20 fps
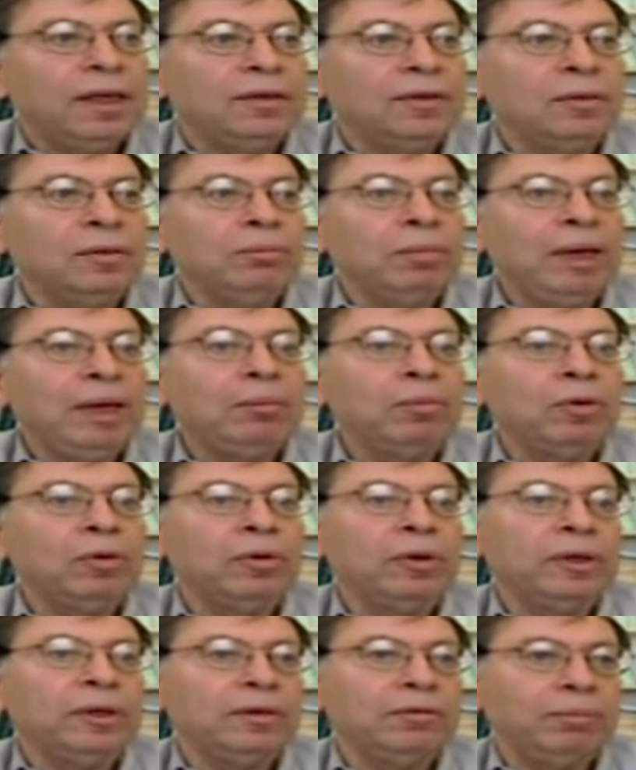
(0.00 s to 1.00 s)
has a
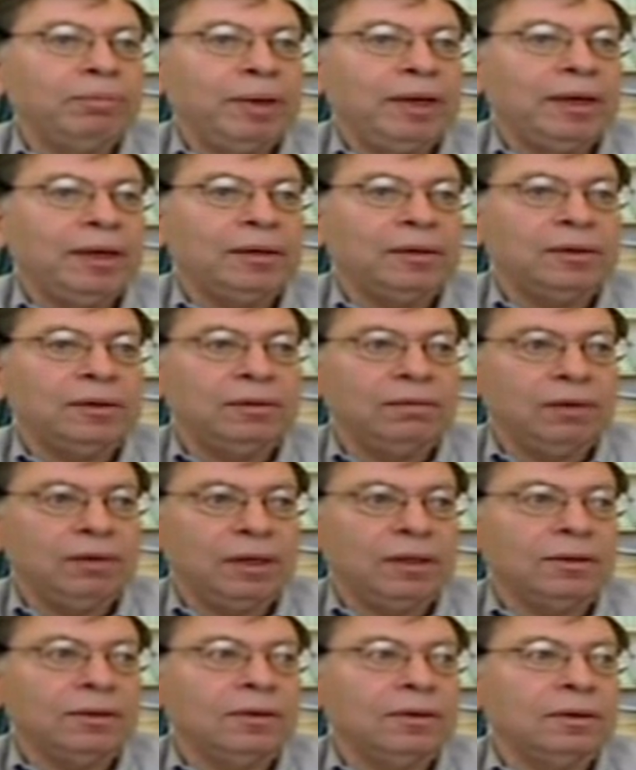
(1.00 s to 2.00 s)
memory of past
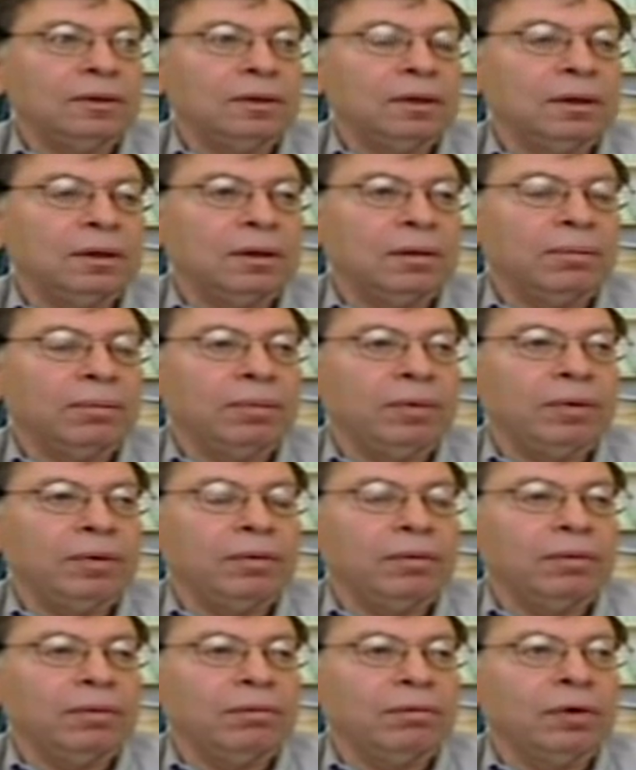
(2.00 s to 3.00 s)
events uh,
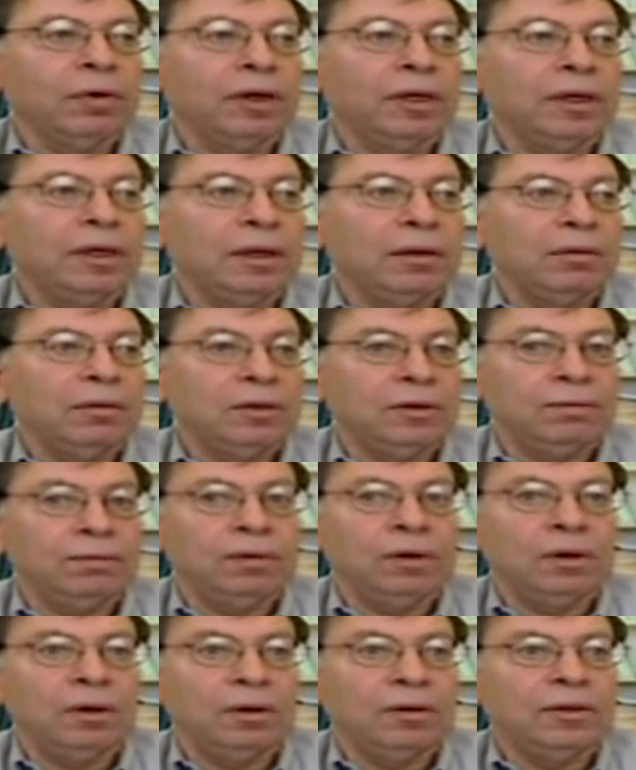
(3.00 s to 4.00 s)
running out as
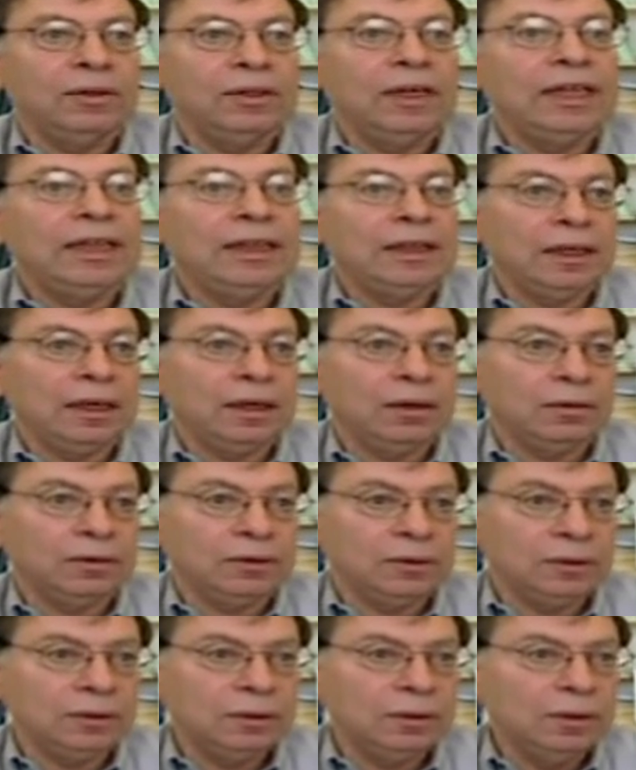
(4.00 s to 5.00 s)
far as ten
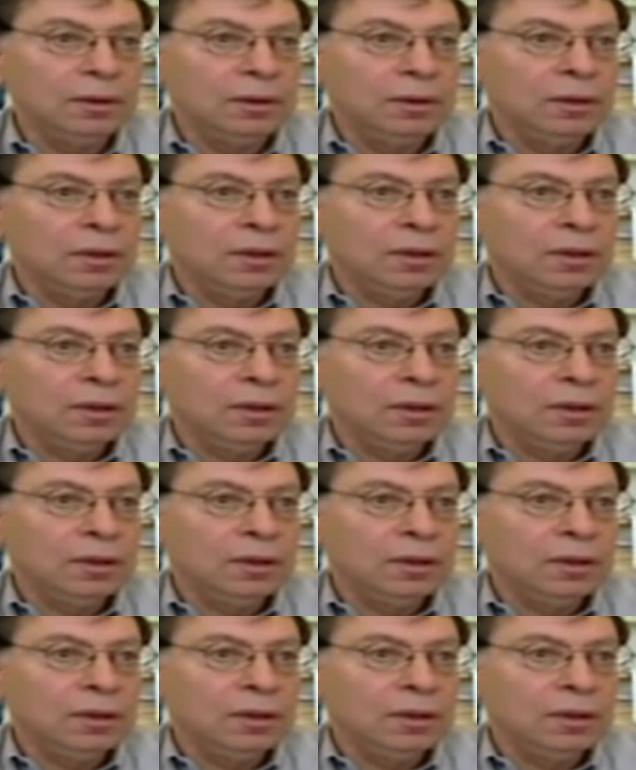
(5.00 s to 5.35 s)
thousand